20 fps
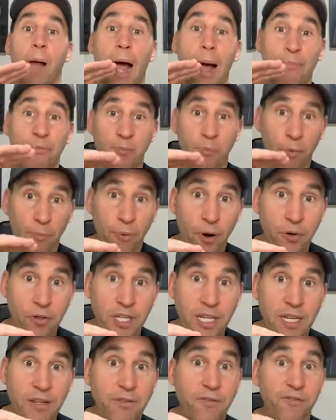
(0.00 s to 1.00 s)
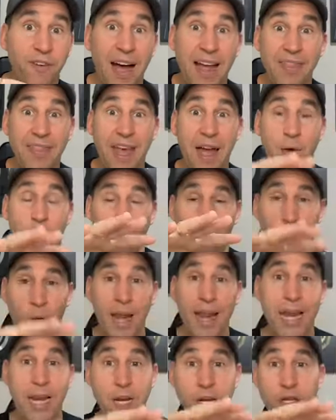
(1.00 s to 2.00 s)
optimal protein, find that
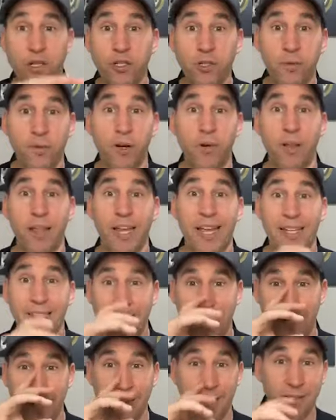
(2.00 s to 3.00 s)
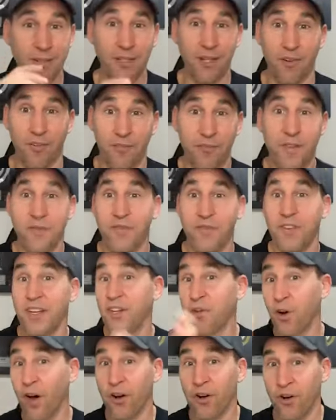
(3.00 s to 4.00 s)
range, you know, like I said, you know, 50
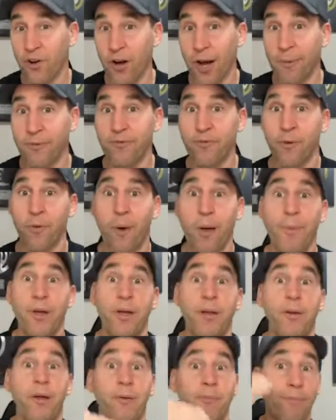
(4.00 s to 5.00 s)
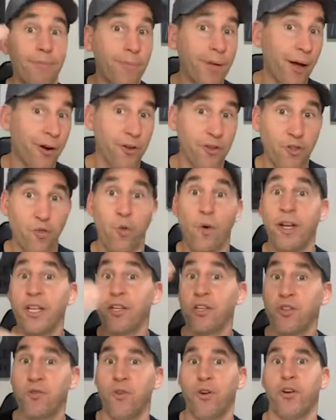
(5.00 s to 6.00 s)
to 100 grams for women, 120
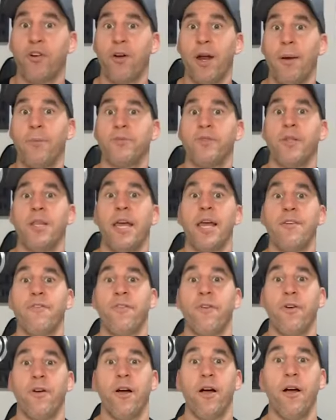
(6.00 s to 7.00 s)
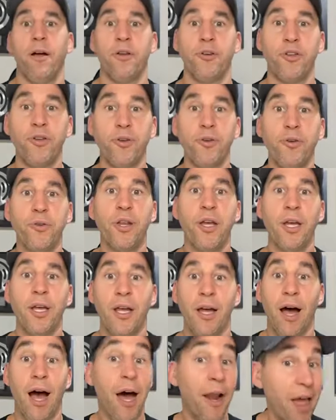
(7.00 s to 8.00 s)
to 200 grams a day for a uh, dude.
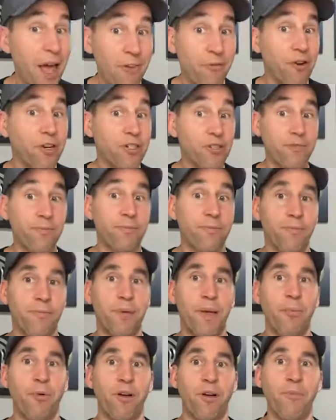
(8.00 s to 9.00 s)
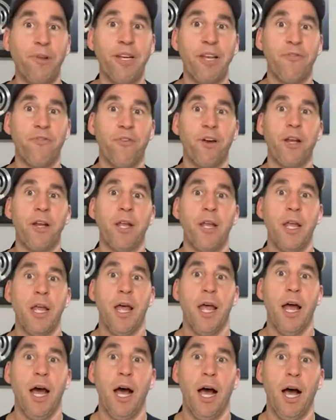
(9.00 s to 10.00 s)
On average, people can be different.
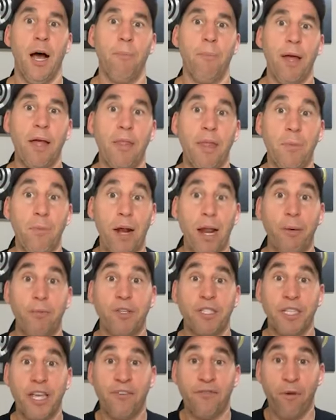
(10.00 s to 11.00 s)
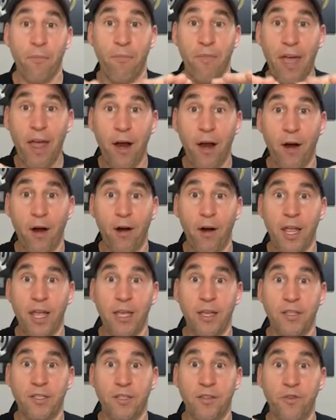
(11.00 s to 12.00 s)
Um, and then what I would say from there
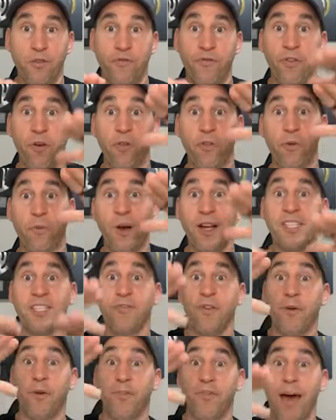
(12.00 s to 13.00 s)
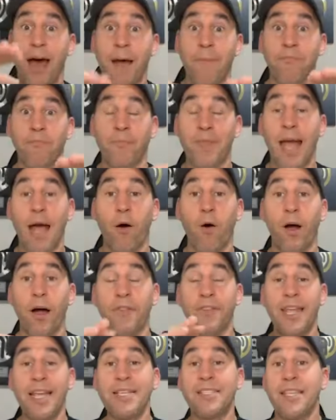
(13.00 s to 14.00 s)
is you fill the rest of it with fat. Now,
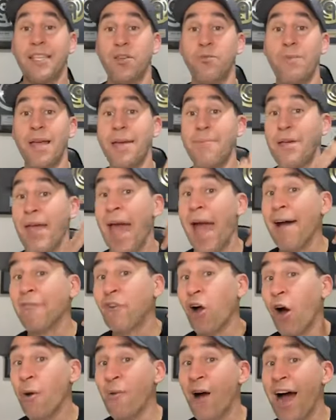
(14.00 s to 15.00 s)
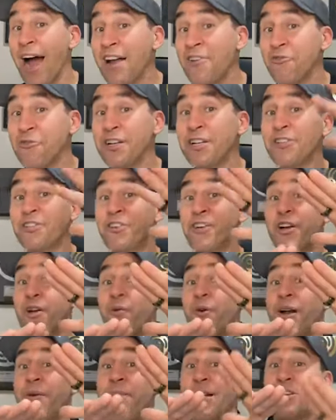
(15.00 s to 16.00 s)
on days that you maybe have carbohydrates, you're going to
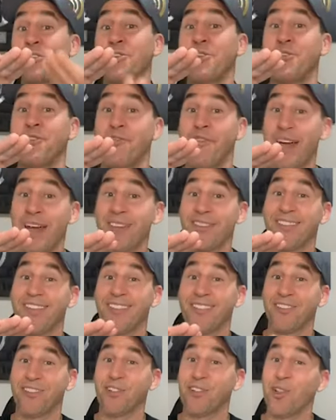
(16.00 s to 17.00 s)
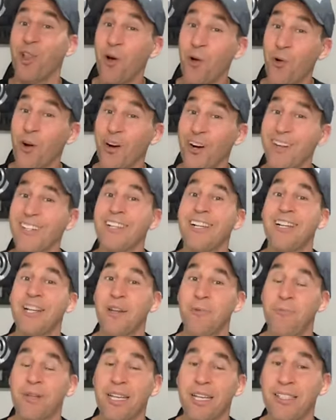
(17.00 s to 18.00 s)
want to make sure your fat stays a little lower
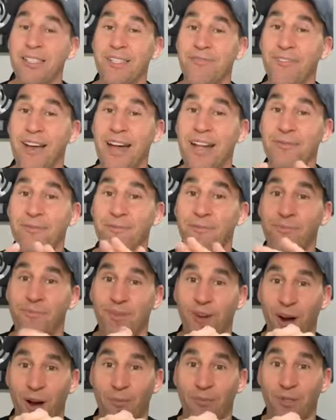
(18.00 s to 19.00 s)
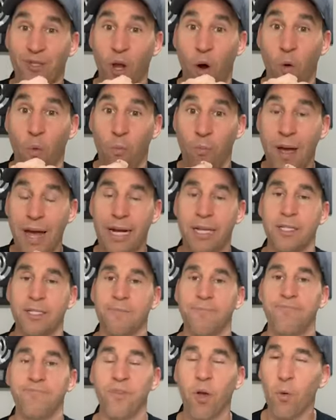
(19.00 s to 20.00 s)
because the fat and carbs don't
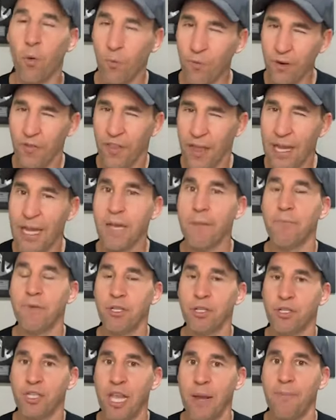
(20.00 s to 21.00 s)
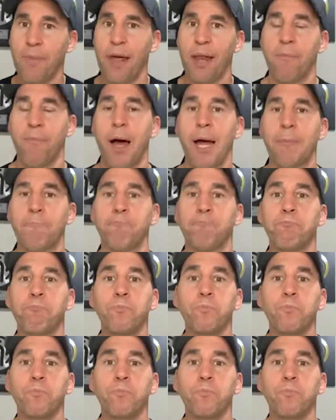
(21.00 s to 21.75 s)
mix. Don't overthink it, but just keep that in mind.